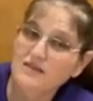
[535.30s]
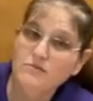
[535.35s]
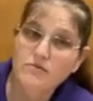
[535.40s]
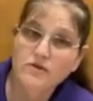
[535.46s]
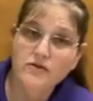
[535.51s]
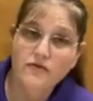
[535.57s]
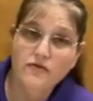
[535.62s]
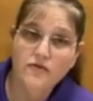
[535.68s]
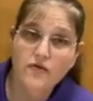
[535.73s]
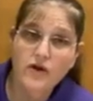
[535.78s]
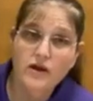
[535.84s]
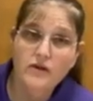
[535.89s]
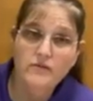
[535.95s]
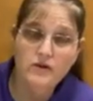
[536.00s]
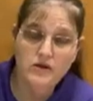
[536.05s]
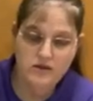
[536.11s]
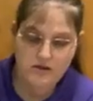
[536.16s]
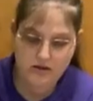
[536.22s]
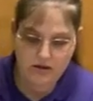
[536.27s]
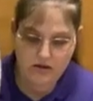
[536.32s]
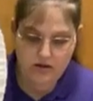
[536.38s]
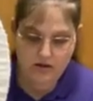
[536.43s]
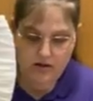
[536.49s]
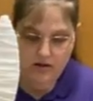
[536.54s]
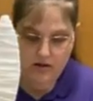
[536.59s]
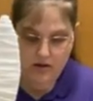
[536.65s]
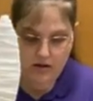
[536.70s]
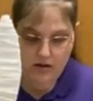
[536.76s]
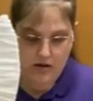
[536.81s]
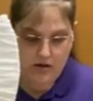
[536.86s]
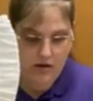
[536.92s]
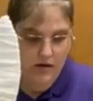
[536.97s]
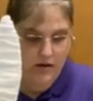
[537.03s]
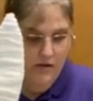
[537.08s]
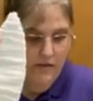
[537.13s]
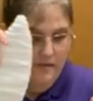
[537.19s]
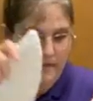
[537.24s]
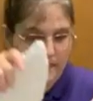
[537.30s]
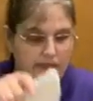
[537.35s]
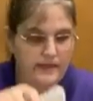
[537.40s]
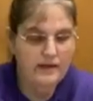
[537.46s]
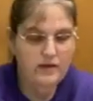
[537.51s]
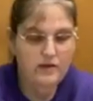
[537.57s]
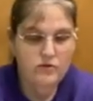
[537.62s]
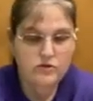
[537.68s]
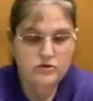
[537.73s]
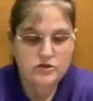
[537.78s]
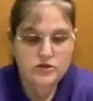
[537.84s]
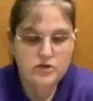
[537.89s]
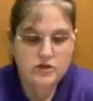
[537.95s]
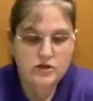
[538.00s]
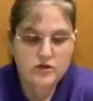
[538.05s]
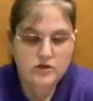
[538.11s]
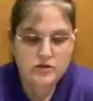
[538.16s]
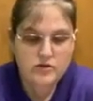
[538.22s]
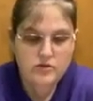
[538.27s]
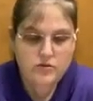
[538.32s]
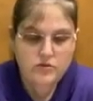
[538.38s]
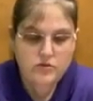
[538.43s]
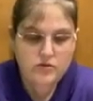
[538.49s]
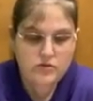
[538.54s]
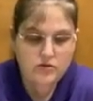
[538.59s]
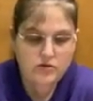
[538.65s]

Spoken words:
some of the framing, what you can do